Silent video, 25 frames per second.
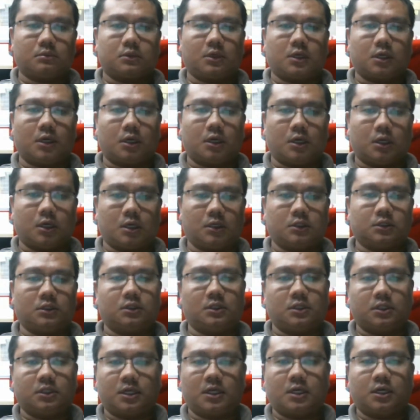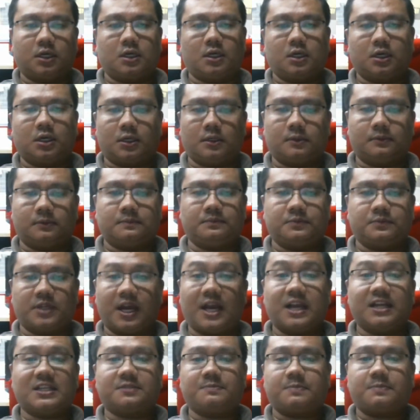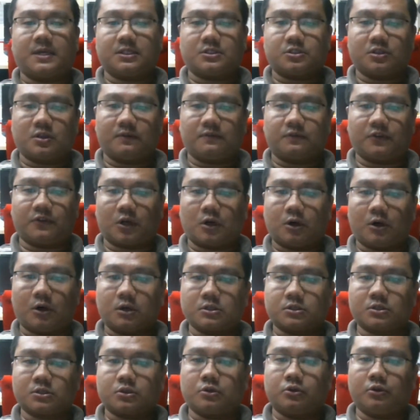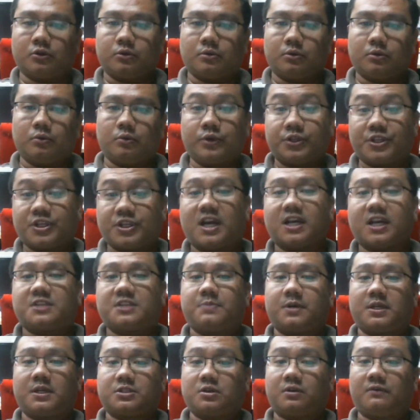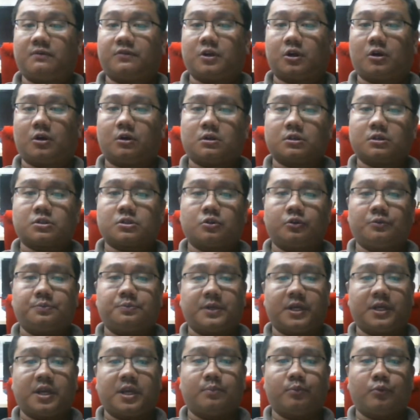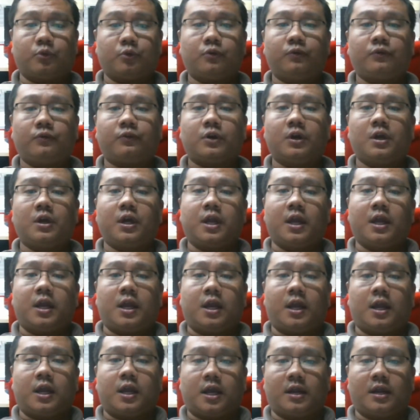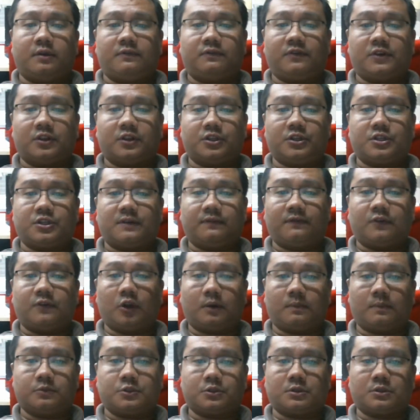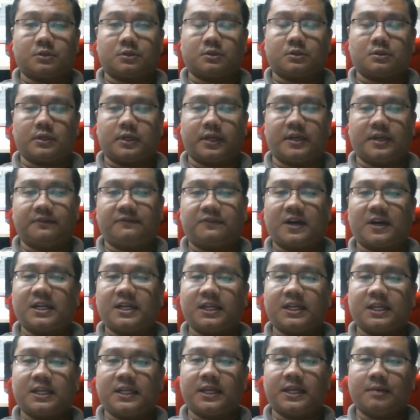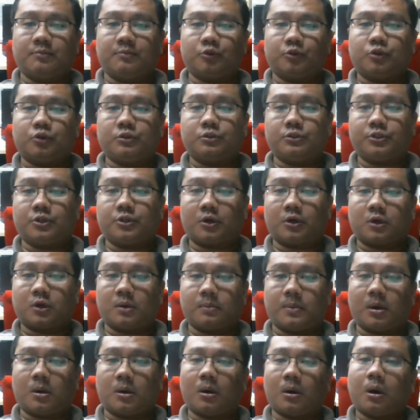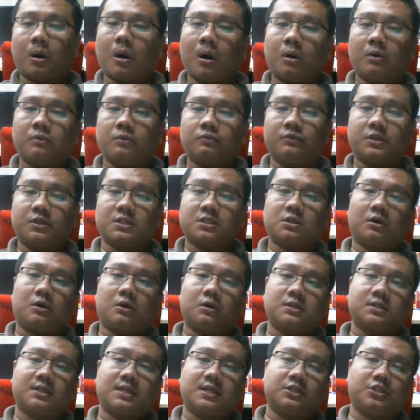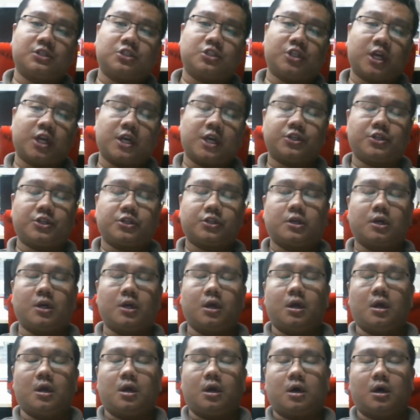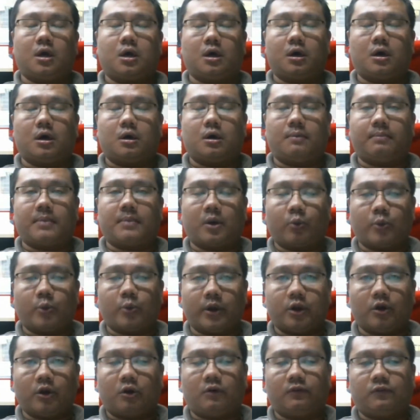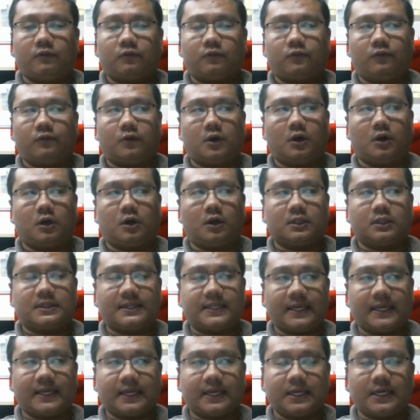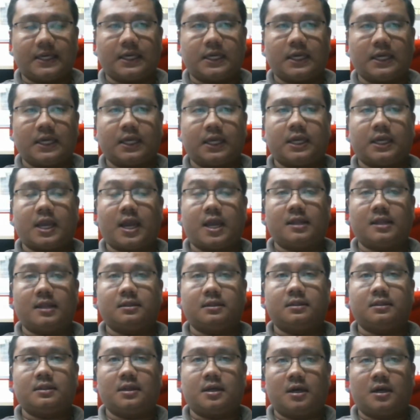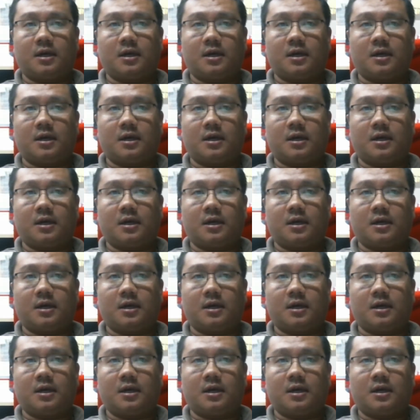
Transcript: the aspects of the course, which aspects of the course could be improved and further developed. And finally, I'm going to talk about how this course has changed my way of thinking and